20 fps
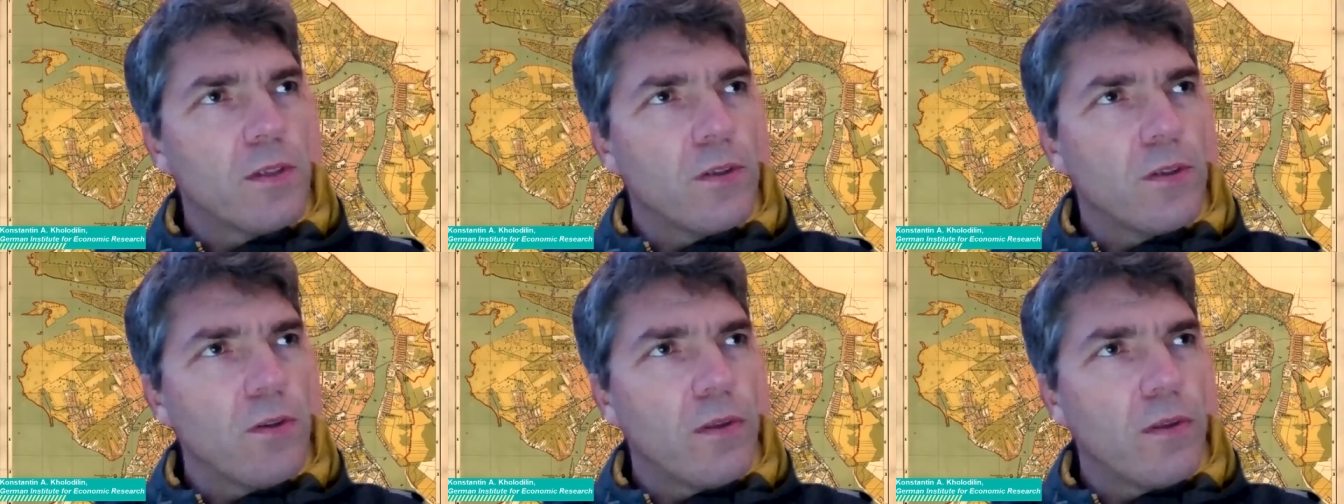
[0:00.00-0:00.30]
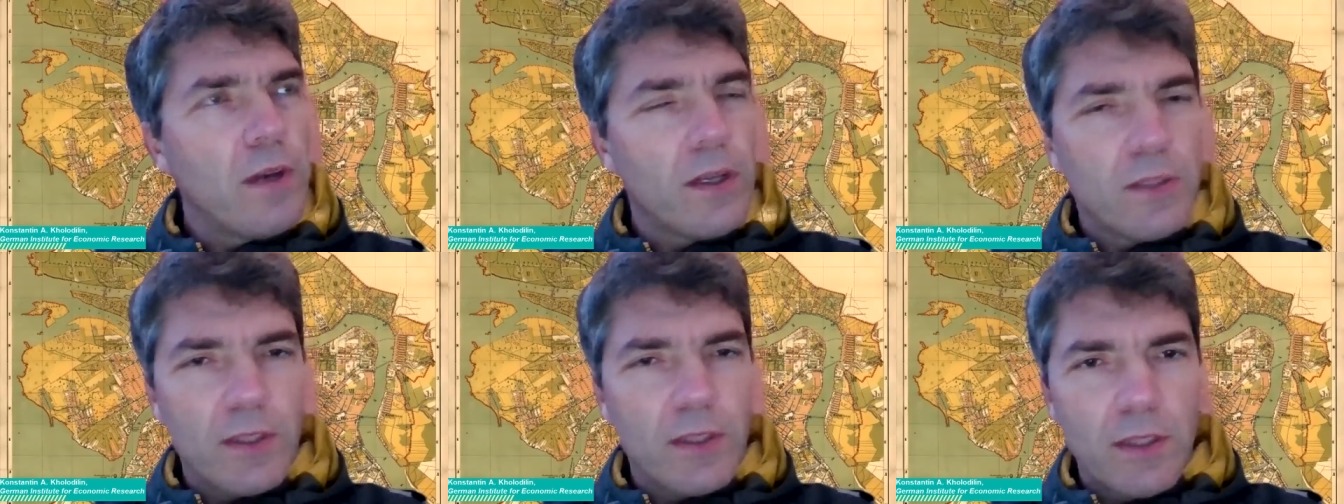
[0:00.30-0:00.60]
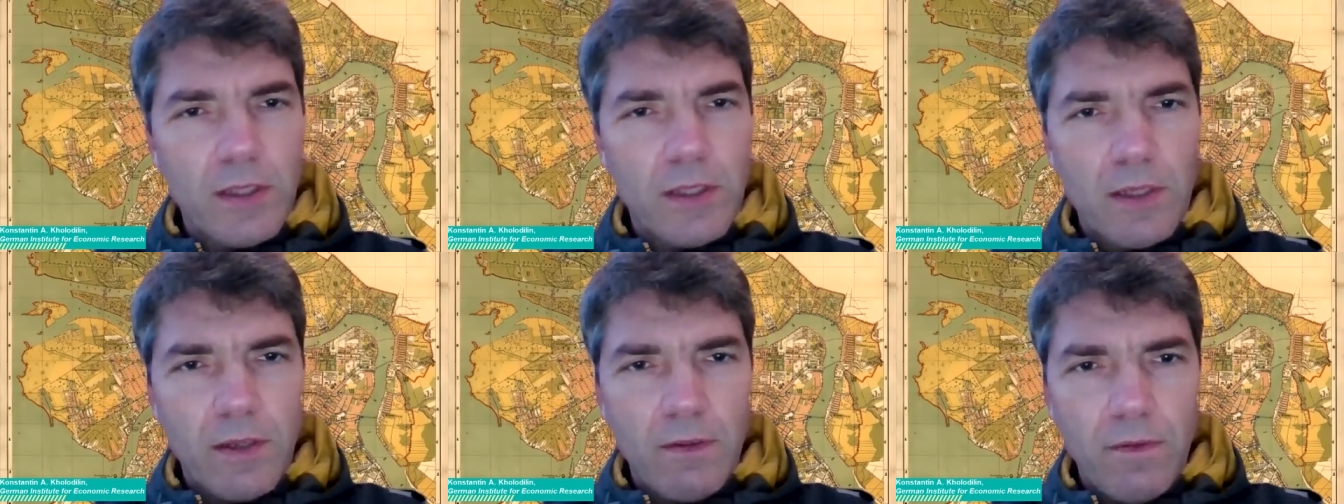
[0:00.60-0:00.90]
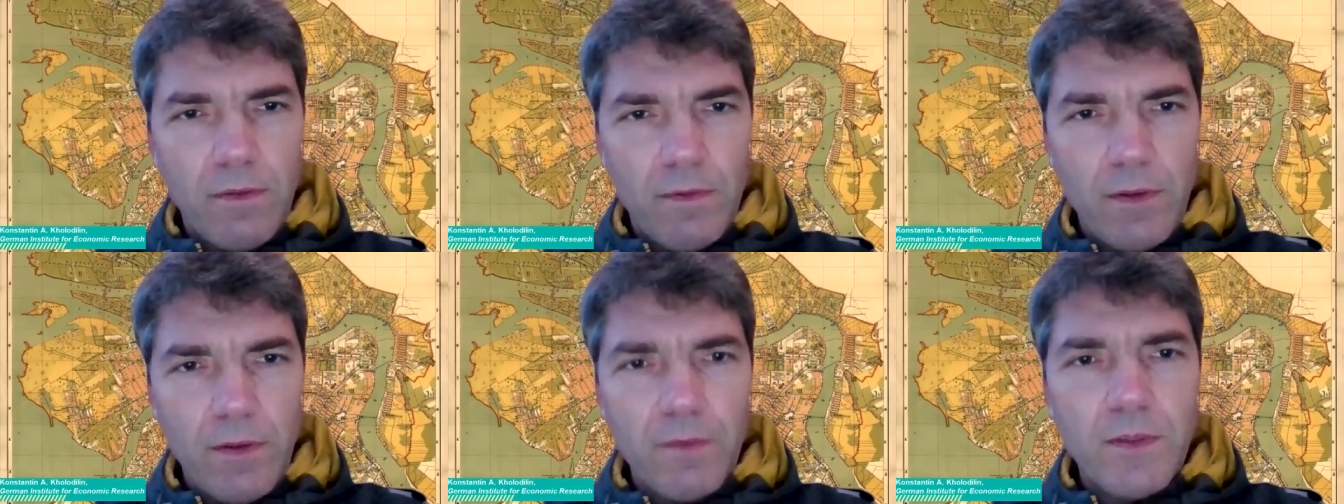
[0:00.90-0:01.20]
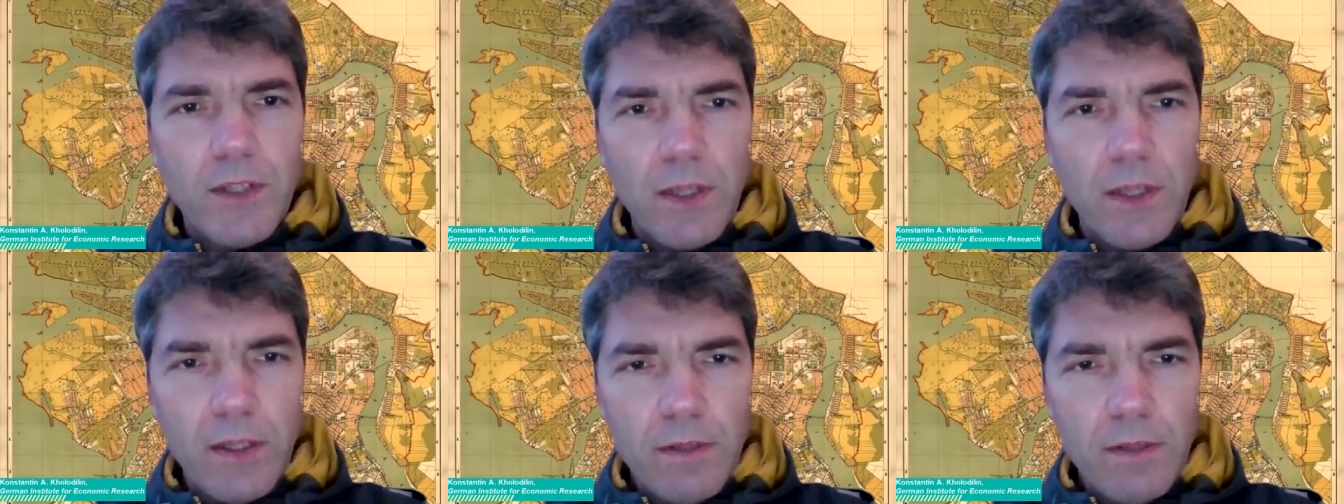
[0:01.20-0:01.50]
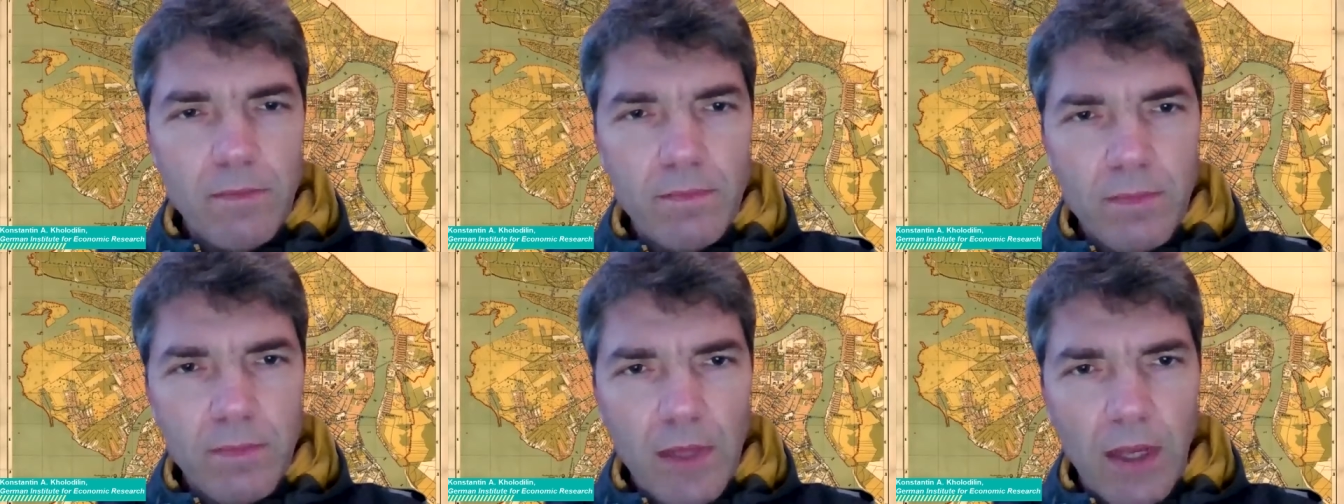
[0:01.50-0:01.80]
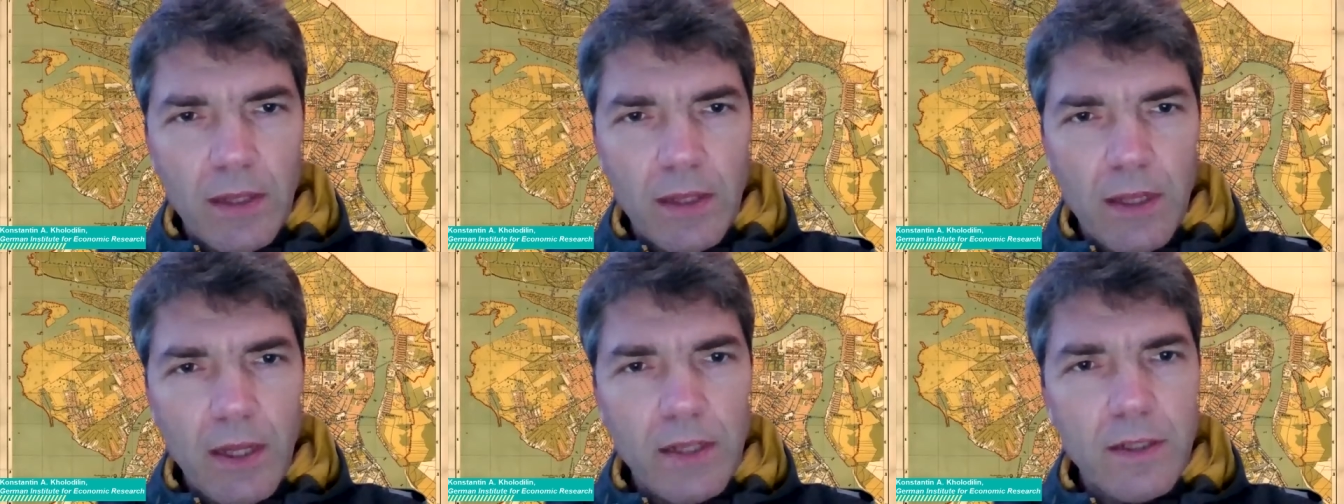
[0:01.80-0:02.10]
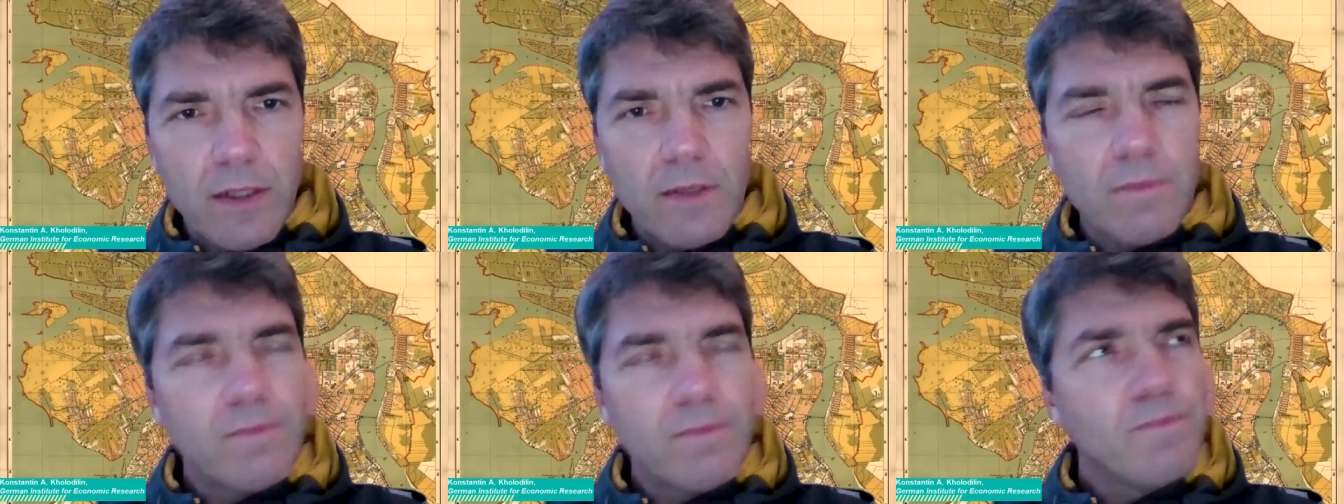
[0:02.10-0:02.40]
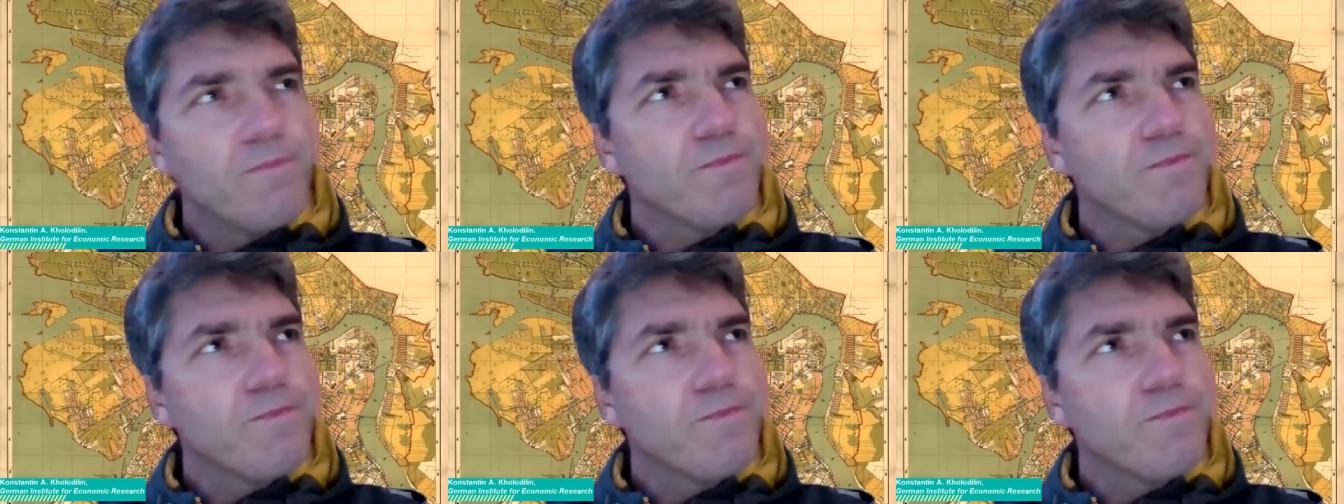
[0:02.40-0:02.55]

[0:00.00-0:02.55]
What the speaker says: 2015, and then